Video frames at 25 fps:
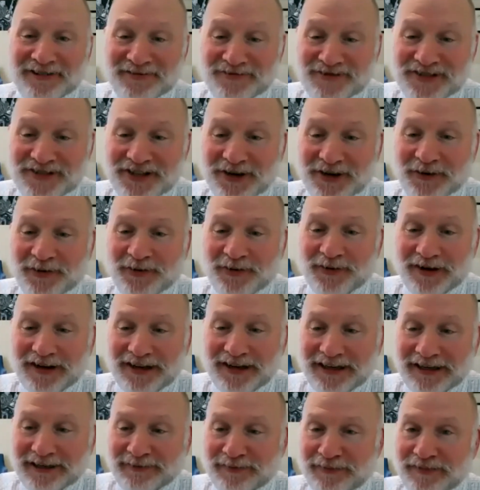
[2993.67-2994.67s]
So
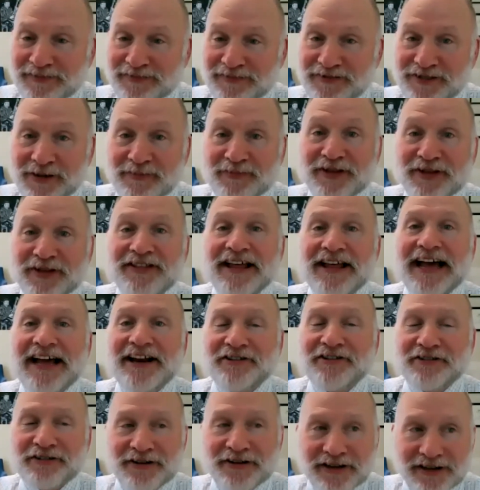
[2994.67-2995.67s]
something
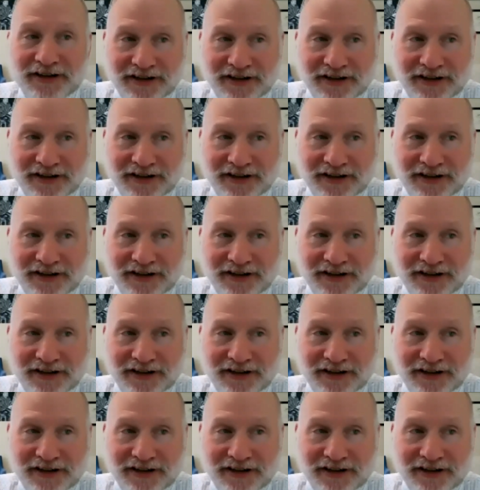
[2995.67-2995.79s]
that